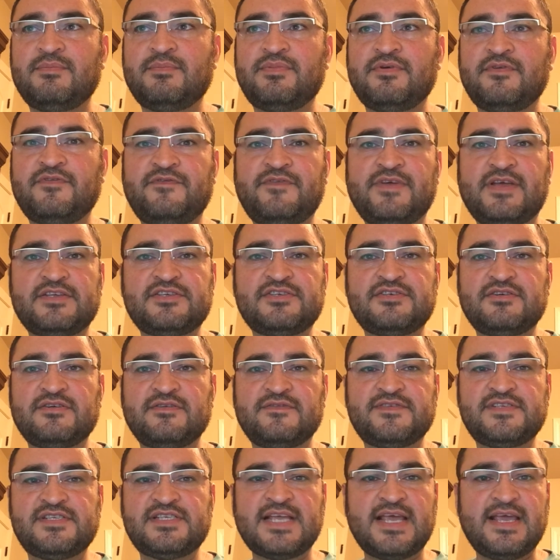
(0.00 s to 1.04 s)
Professor
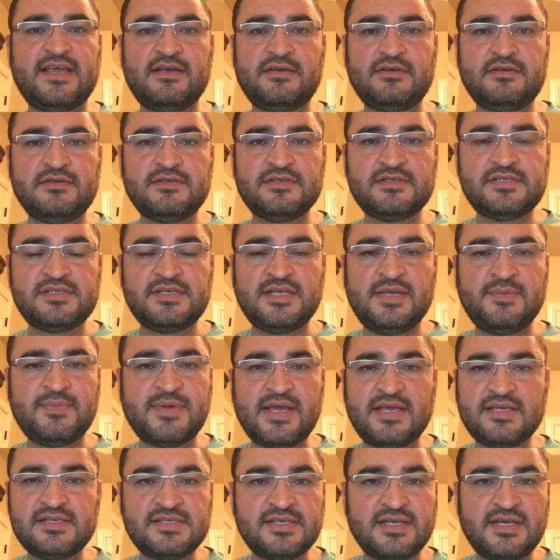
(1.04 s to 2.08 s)
of Sales,
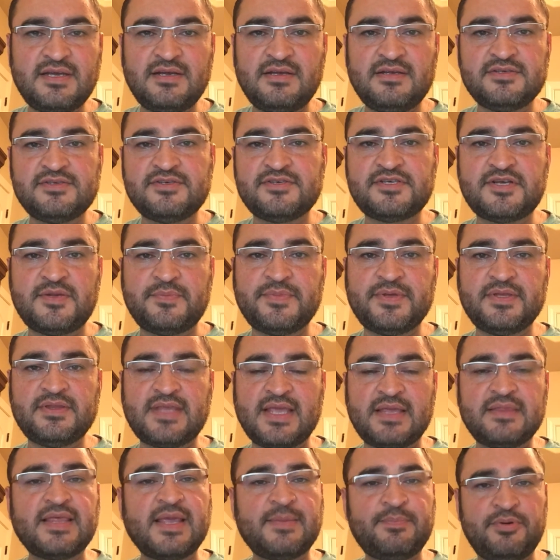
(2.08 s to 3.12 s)
eBay Sales or something.
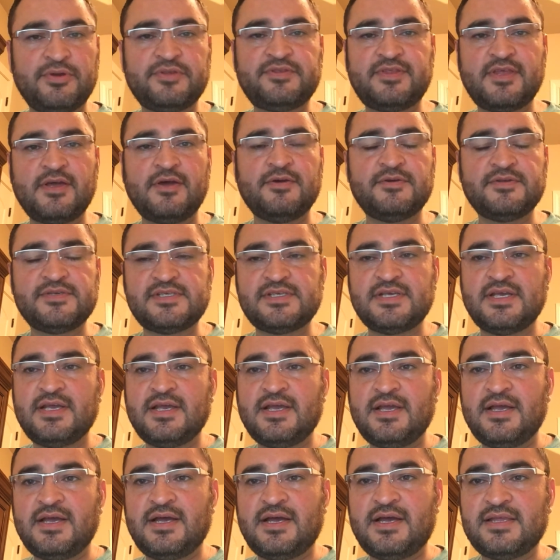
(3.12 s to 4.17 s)
They put those
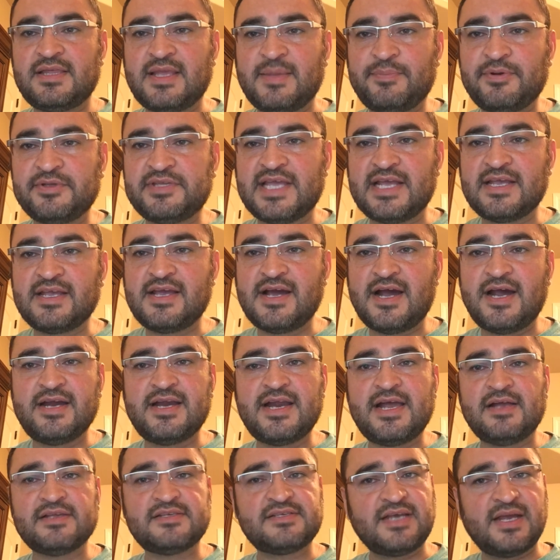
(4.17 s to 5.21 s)
they put that
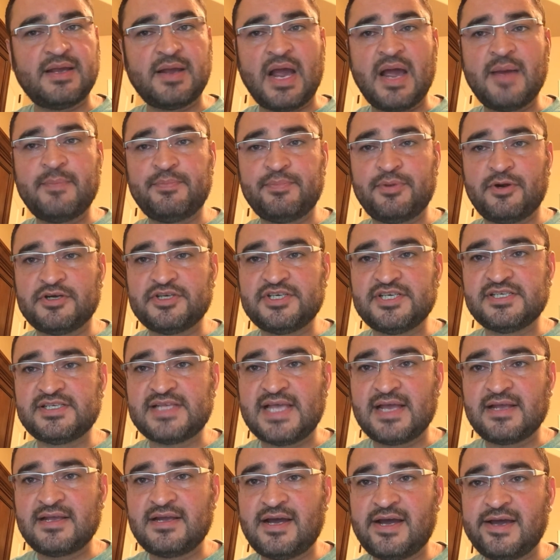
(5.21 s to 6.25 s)
guide out, so I purchased
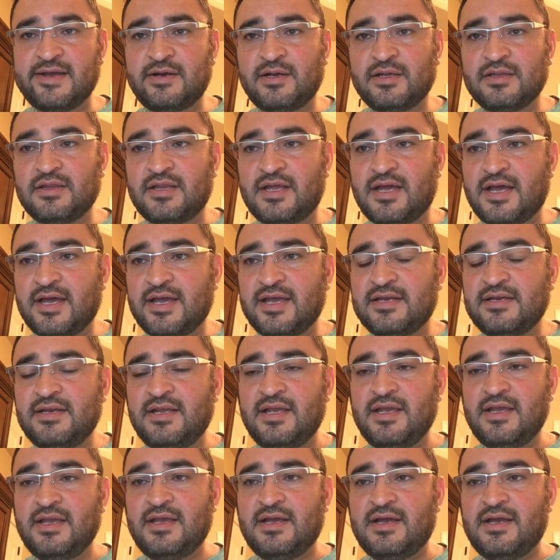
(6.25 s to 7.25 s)
that guide online.